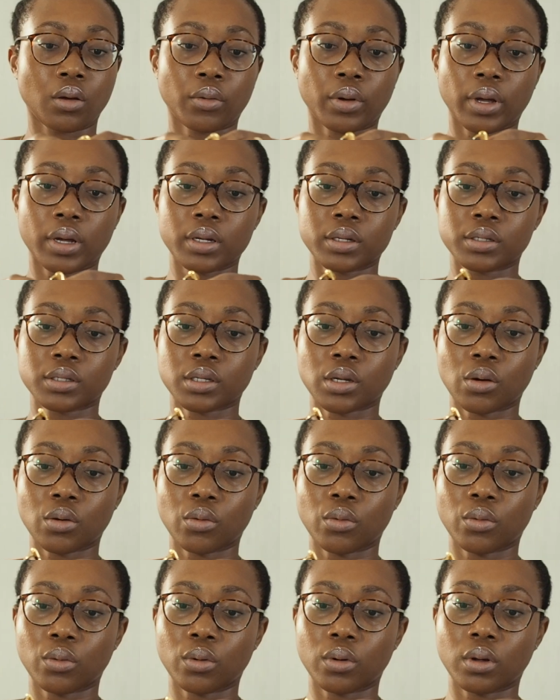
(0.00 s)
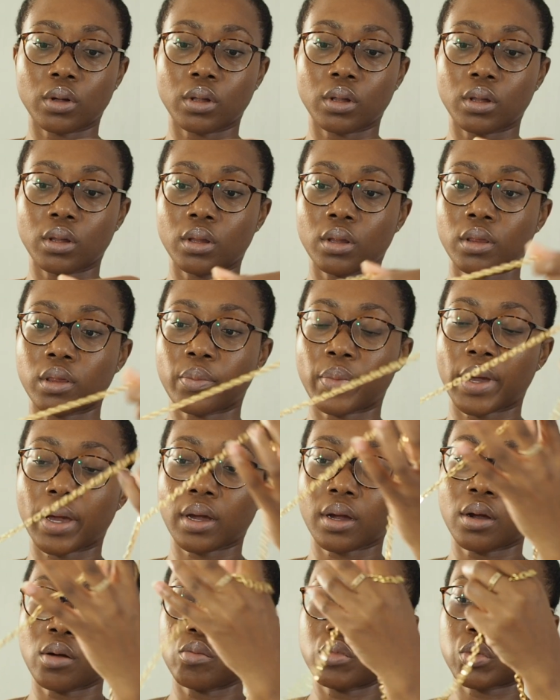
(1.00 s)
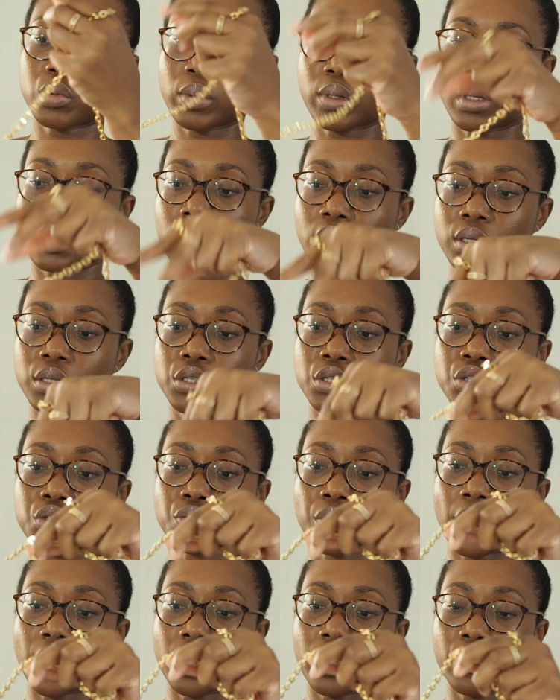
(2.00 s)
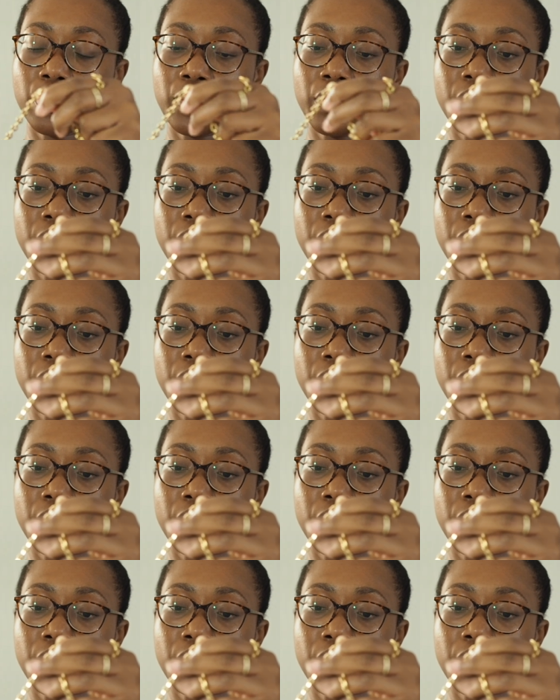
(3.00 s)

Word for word: Okay, so the bag comes with the strap